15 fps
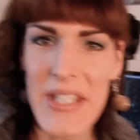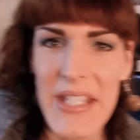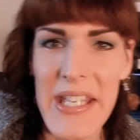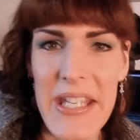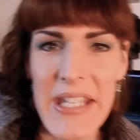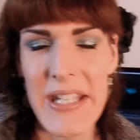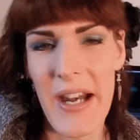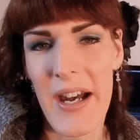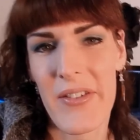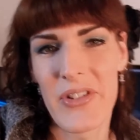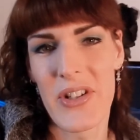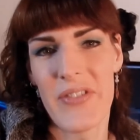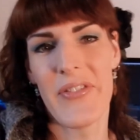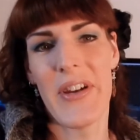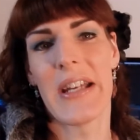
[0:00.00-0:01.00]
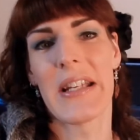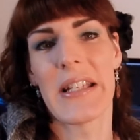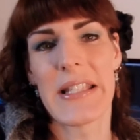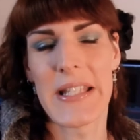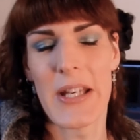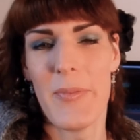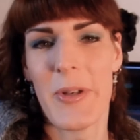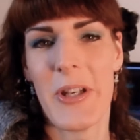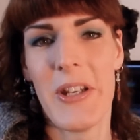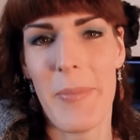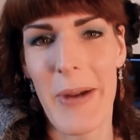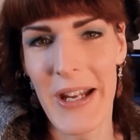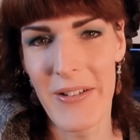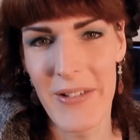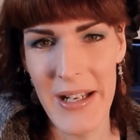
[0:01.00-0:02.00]
see After Effects open in the
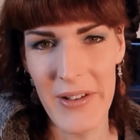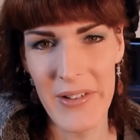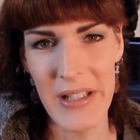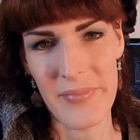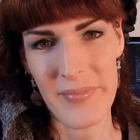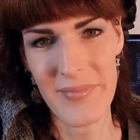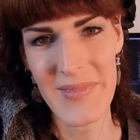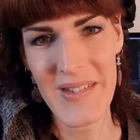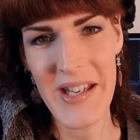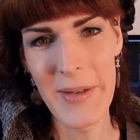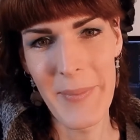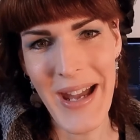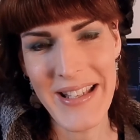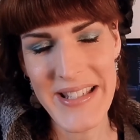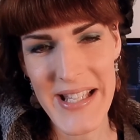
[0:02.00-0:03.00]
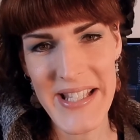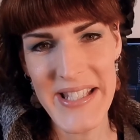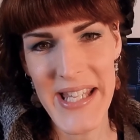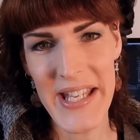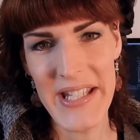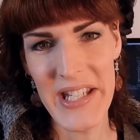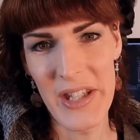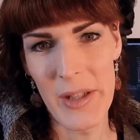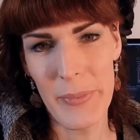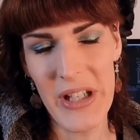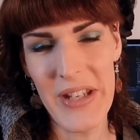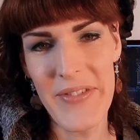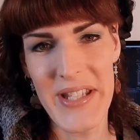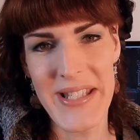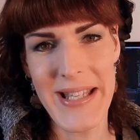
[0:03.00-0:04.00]
background. As I said in the
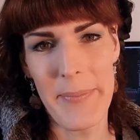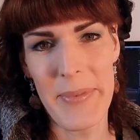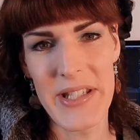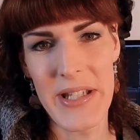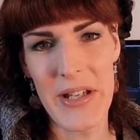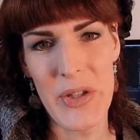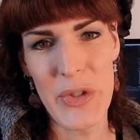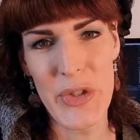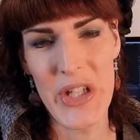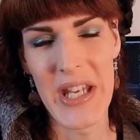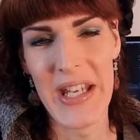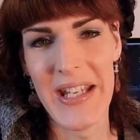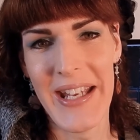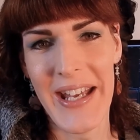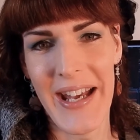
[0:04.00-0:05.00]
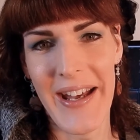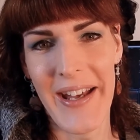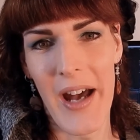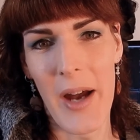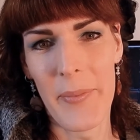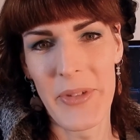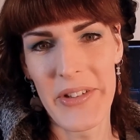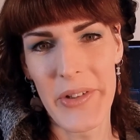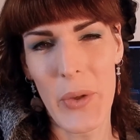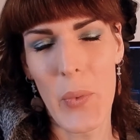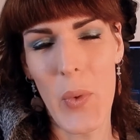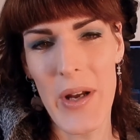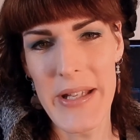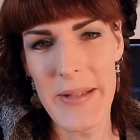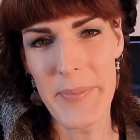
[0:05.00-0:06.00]
previous episode, I'm
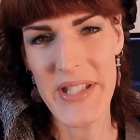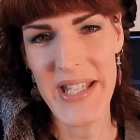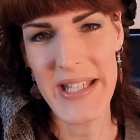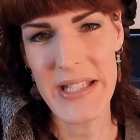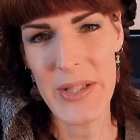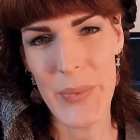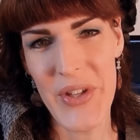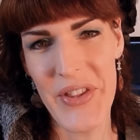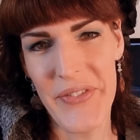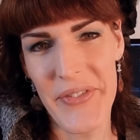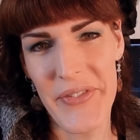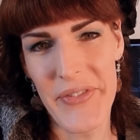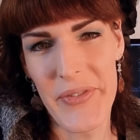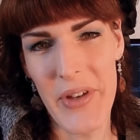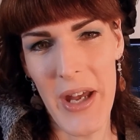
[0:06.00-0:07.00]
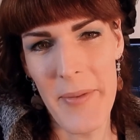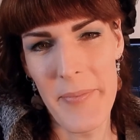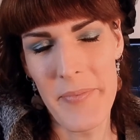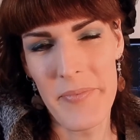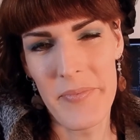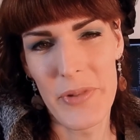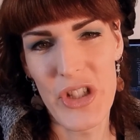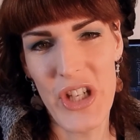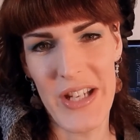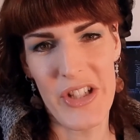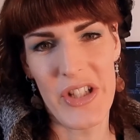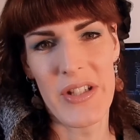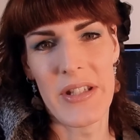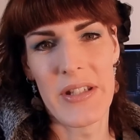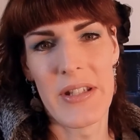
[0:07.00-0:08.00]
quite obsessed with
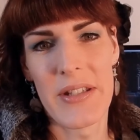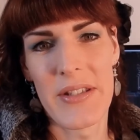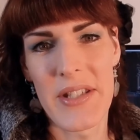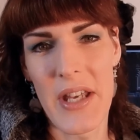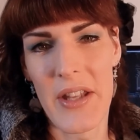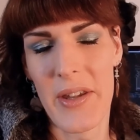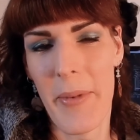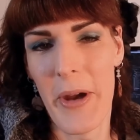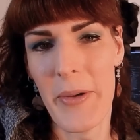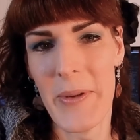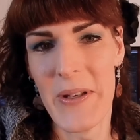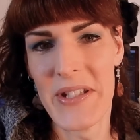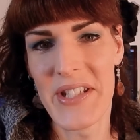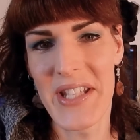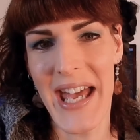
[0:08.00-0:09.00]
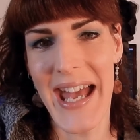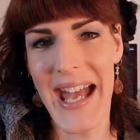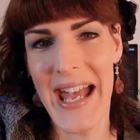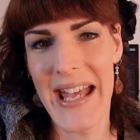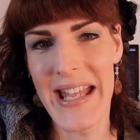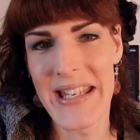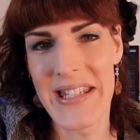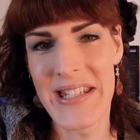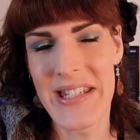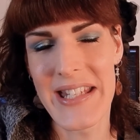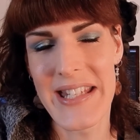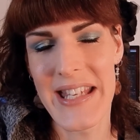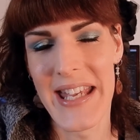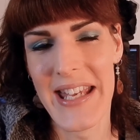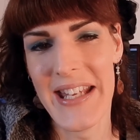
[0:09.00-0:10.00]
projections at the moment,
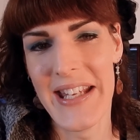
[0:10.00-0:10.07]
and